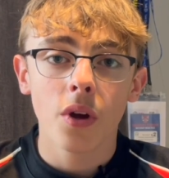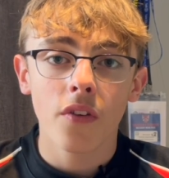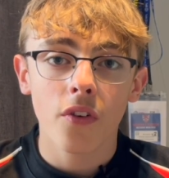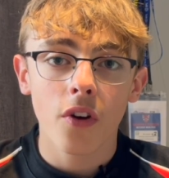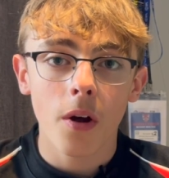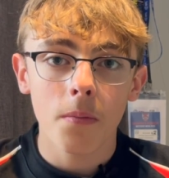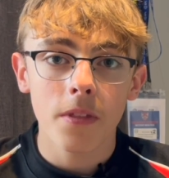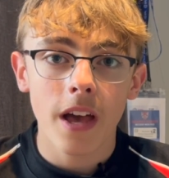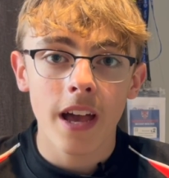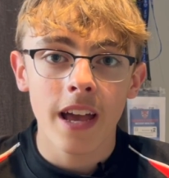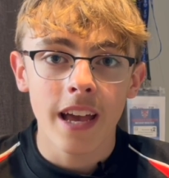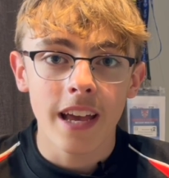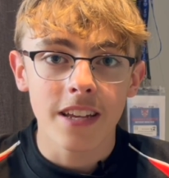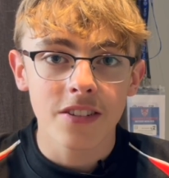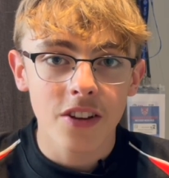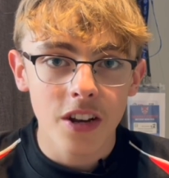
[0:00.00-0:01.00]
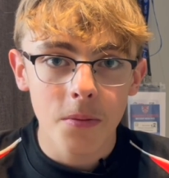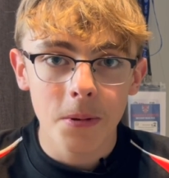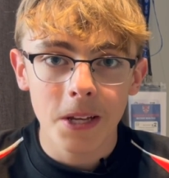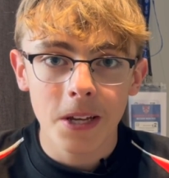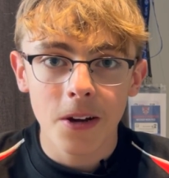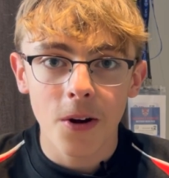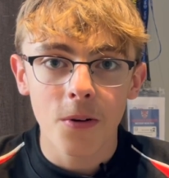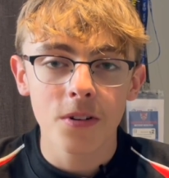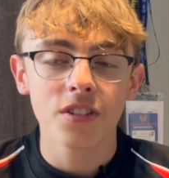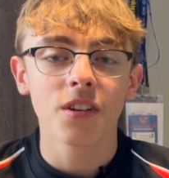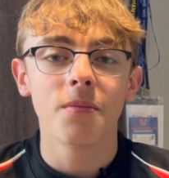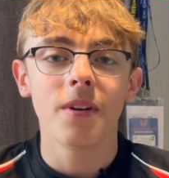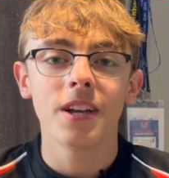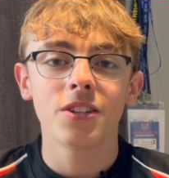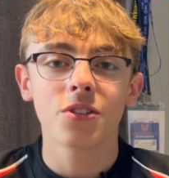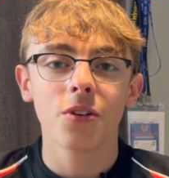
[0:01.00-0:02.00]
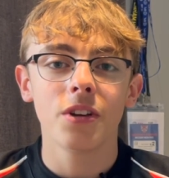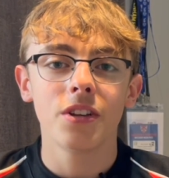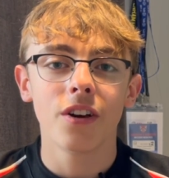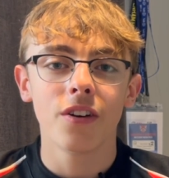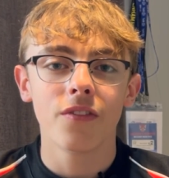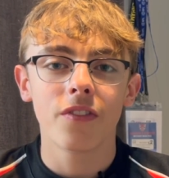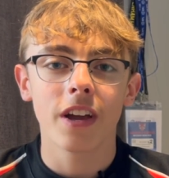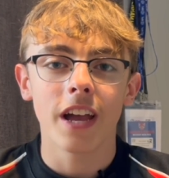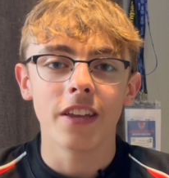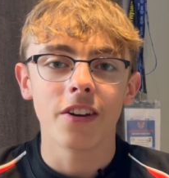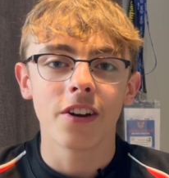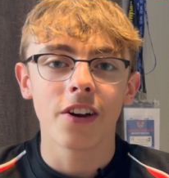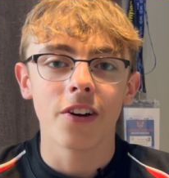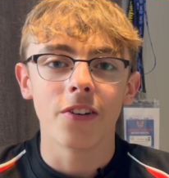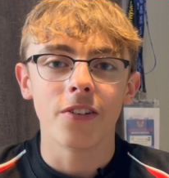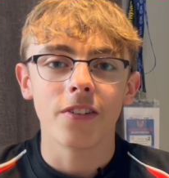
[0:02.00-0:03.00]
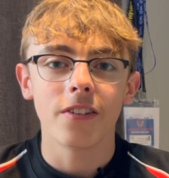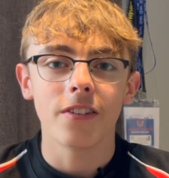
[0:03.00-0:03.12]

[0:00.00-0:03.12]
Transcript: if you're up there, it's going to be cold, so make sure you don't forget your coat.